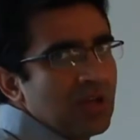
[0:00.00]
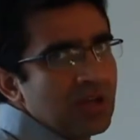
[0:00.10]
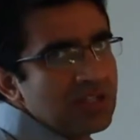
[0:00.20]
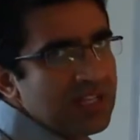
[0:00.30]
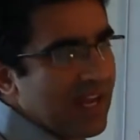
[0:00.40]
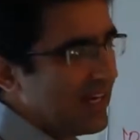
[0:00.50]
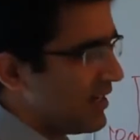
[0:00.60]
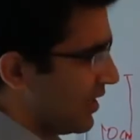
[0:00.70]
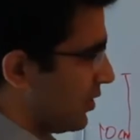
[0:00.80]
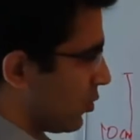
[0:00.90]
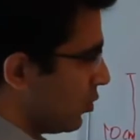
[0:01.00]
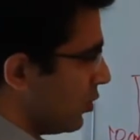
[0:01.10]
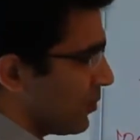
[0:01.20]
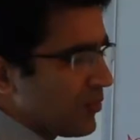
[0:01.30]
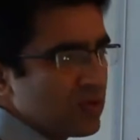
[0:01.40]
side
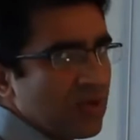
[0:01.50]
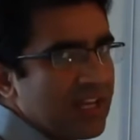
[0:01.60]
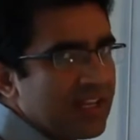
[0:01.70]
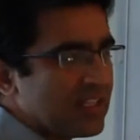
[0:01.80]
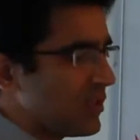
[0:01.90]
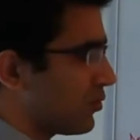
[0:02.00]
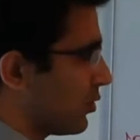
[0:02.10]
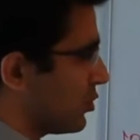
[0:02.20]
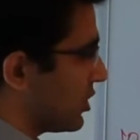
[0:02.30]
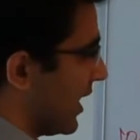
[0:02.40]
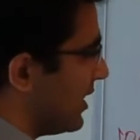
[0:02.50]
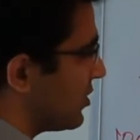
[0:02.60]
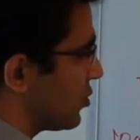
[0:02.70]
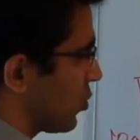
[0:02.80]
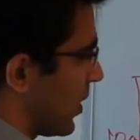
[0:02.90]
into, so area is equal to
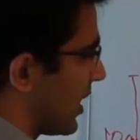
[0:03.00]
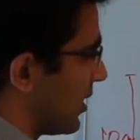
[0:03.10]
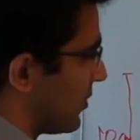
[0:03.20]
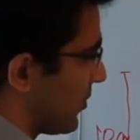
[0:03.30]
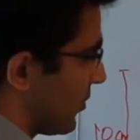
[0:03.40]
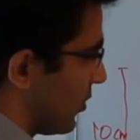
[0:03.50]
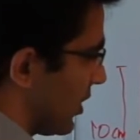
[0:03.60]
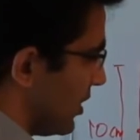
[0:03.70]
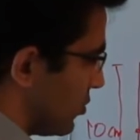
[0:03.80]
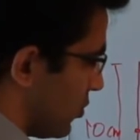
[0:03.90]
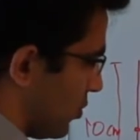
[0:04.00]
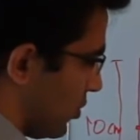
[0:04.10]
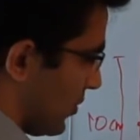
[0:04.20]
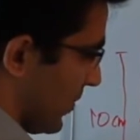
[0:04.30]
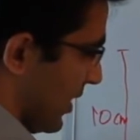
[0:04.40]
side squared. Okay,
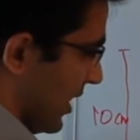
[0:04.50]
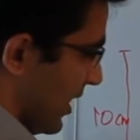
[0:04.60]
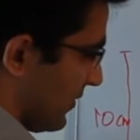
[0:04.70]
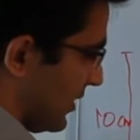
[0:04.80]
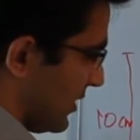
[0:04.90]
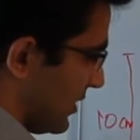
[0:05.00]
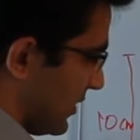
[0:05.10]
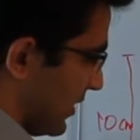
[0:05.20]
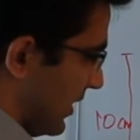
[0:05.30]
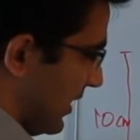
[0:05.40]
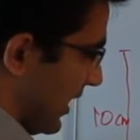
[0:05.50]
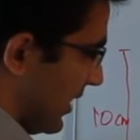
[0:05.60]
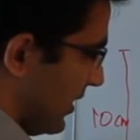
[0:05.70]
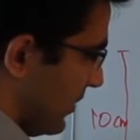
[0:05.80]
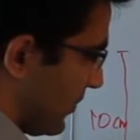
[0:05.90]
so if this is
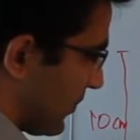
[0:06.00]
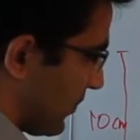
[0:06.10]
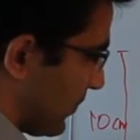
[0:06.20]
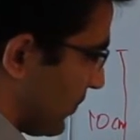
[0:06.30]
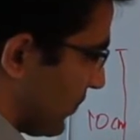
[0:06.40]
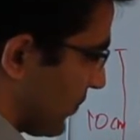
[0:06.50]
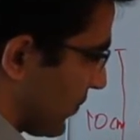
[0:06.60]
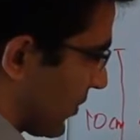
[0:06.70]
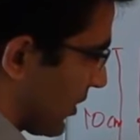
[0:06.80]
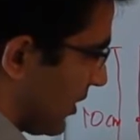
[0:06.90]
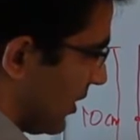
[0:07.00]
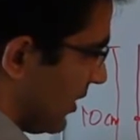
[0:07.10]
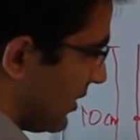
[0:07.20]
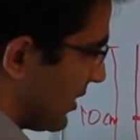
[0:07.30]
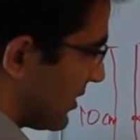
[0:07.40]
10,
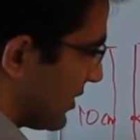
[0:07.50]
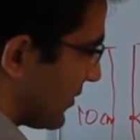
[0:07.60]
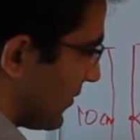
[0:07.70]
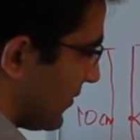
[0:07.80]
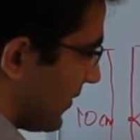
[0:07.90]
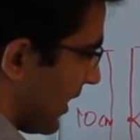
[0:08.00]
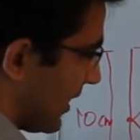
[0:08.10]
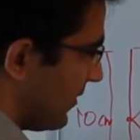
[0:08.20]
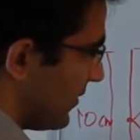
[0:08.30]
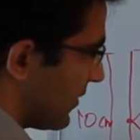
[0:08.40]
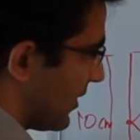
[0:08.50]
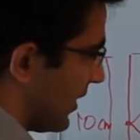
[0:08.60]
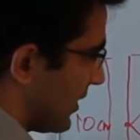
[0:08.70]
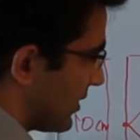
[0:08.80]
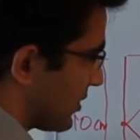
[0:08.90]
this is 5,
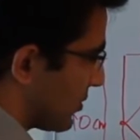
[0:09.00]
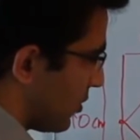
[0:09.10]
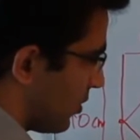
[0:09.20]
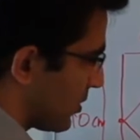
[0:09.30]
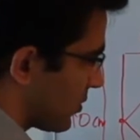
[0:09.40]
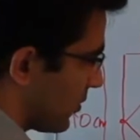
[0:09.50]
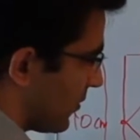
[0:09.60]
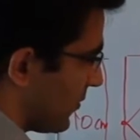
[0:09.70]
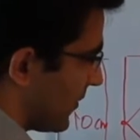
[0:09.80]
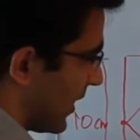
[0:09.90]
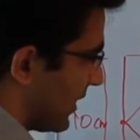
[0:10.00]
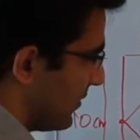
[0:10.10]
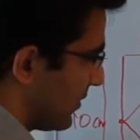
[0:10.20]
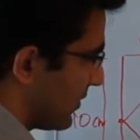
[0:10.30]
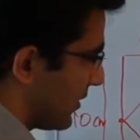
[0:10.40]
and this is also
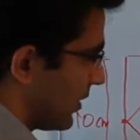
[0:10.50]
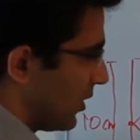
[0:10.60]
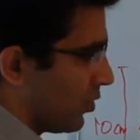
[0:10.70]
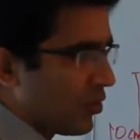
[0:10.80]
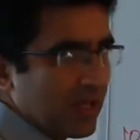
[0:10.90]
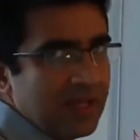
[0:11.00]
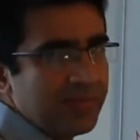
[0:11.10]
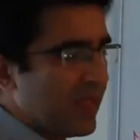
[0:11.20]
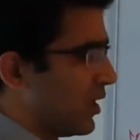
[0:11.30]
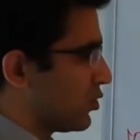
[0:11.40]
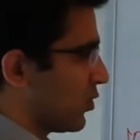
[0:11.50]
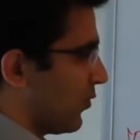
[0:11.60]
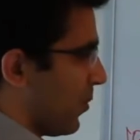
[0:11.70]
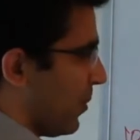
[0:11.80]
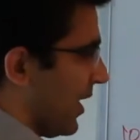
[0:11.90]
5. Okay, so
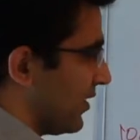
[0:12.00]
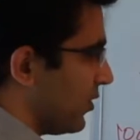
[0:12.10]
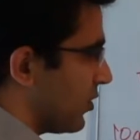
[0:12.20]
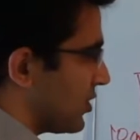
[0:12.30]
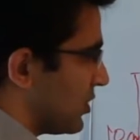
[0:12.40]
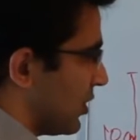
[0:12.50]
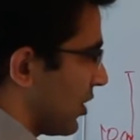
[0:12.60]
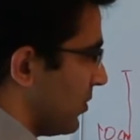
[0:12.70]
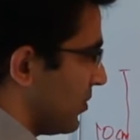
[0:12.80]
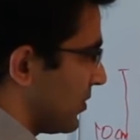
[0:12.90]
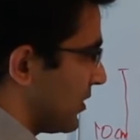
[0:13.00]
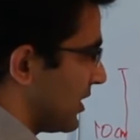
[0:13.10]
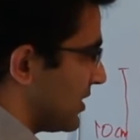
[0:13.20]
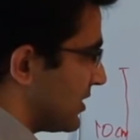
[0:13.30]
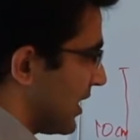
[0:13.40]
from Pythagoras theorem,
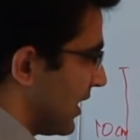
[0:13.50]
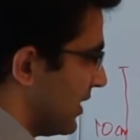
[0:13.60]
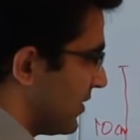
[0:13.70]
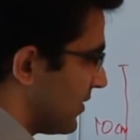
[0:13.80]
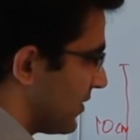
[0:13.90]
this side,